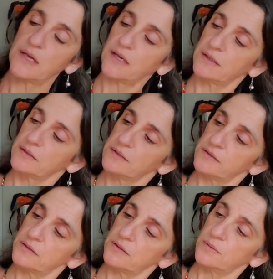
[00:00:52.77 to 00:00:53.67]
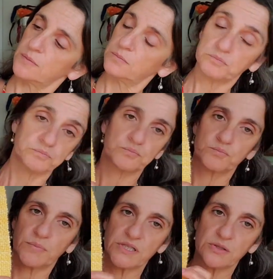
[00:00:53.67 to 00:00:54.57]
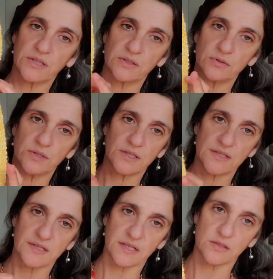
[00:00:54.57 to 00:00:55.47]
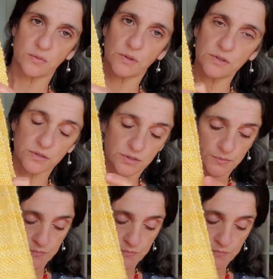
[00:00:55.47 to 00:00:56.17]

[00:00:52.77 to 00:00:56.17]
and um, but you can do the design you want.